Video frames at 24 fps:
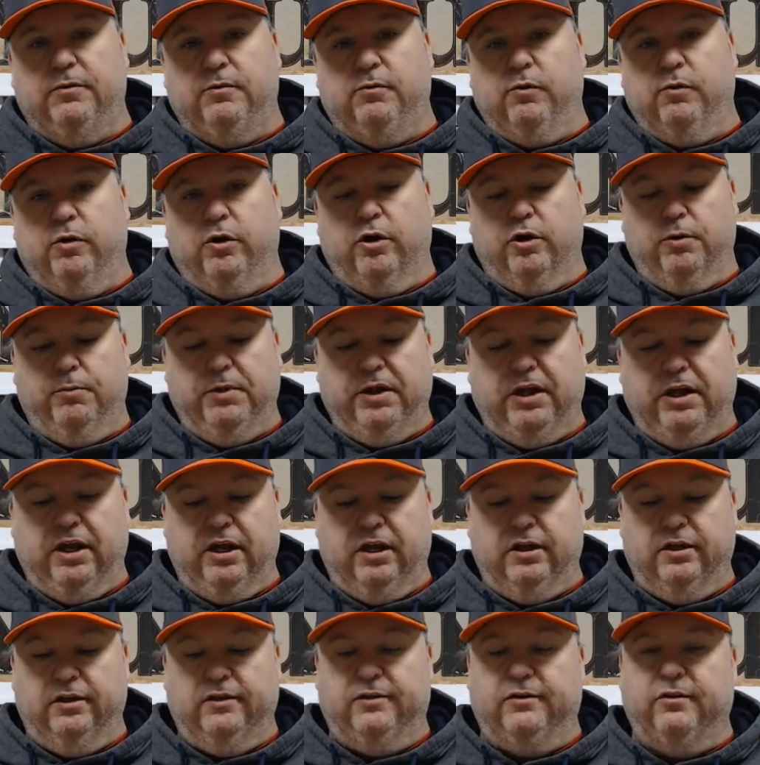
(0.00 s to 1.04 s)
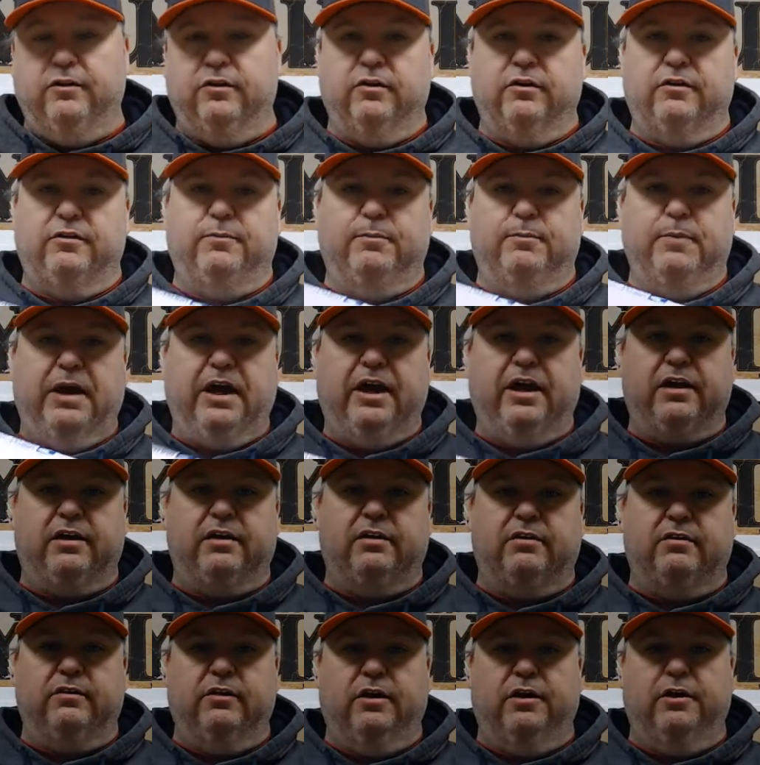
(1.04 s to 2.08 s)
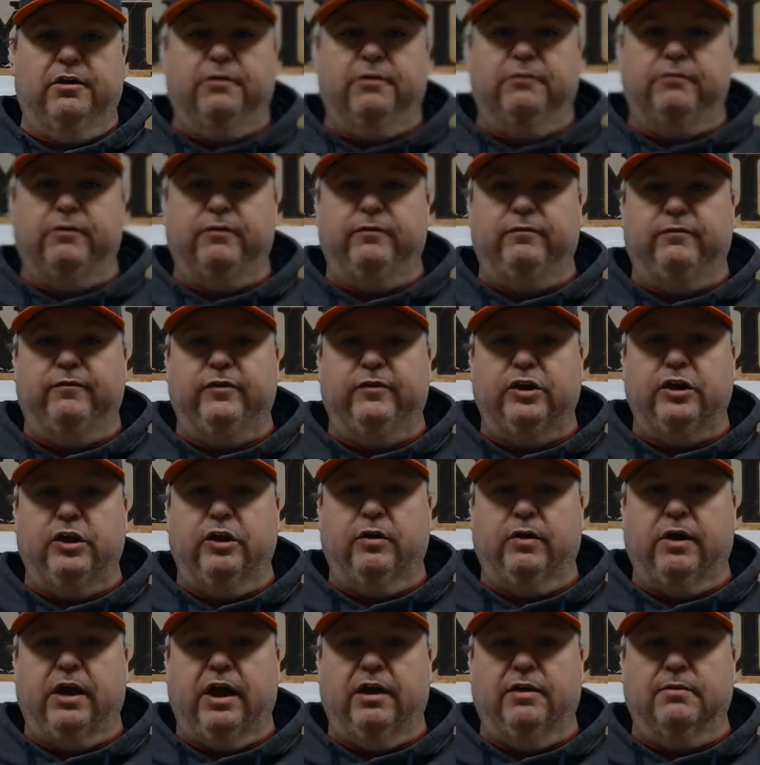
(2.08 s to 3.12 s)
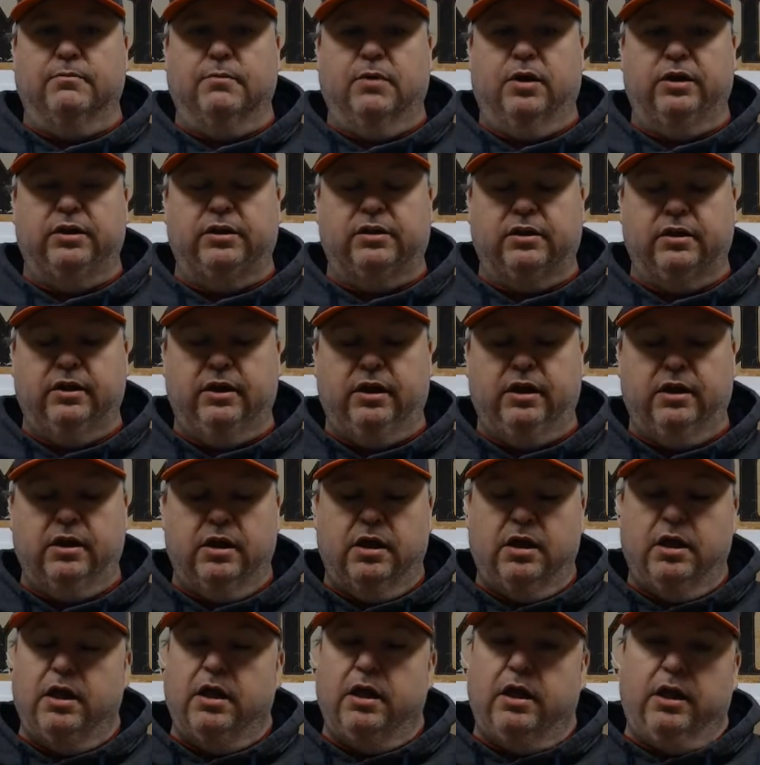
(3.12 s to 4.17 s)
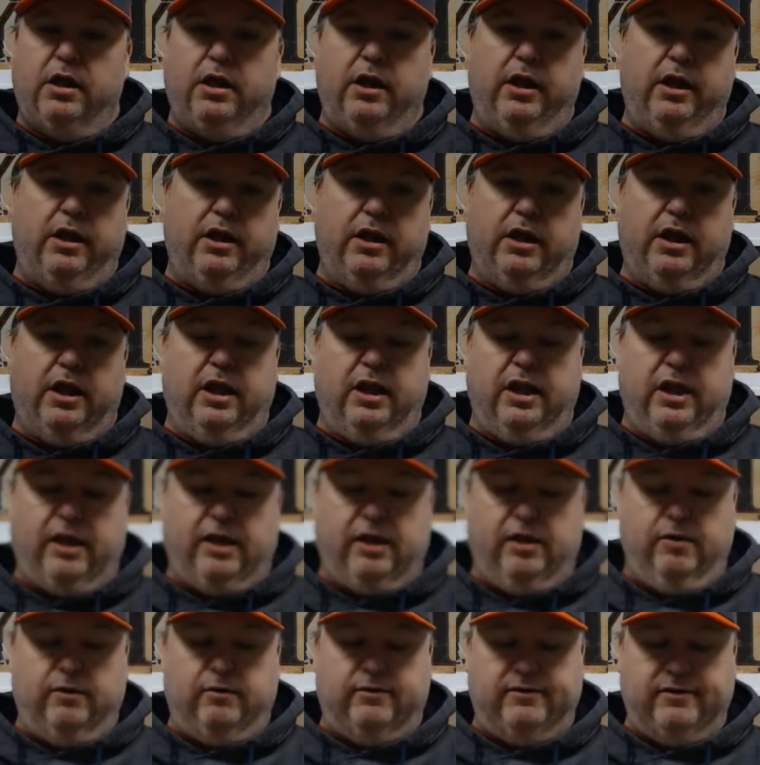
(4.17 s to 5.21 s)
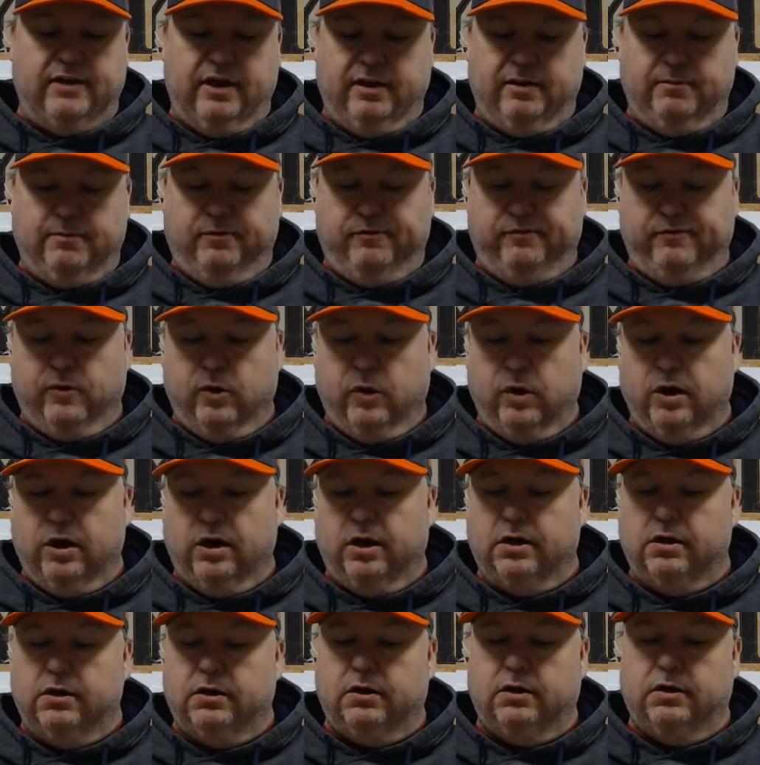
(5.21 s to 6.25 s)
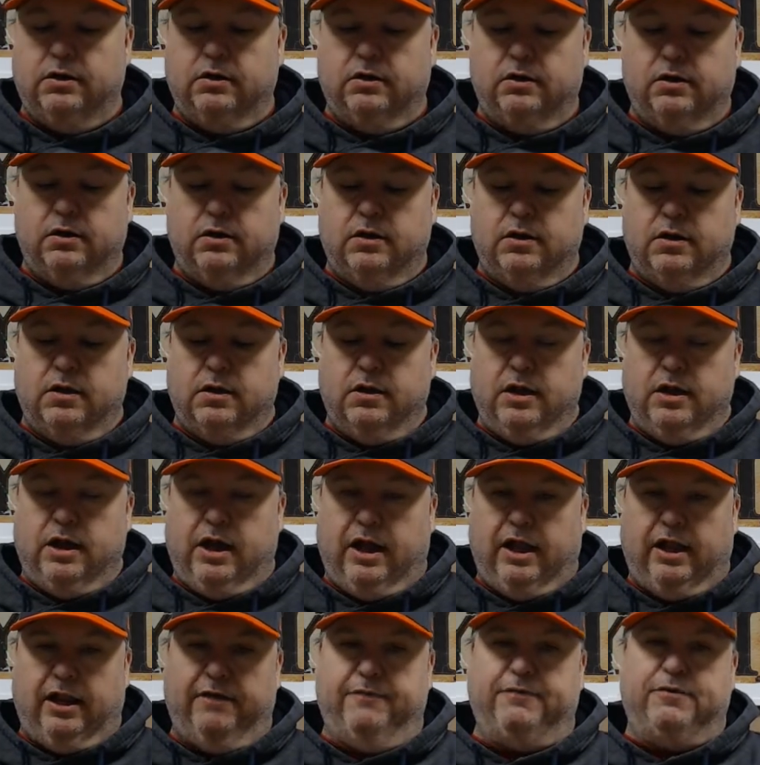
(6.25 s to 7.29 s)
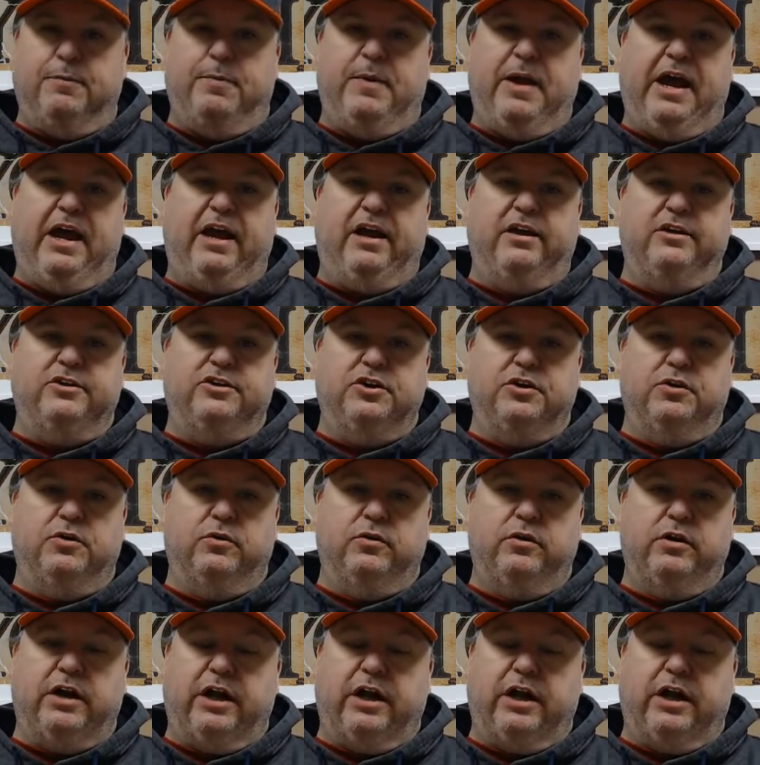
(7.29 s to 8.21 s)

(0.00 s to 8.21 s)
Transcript: We're going to be getting into this box of Video Game Monthly. And like I was saying before, I left the packaging on.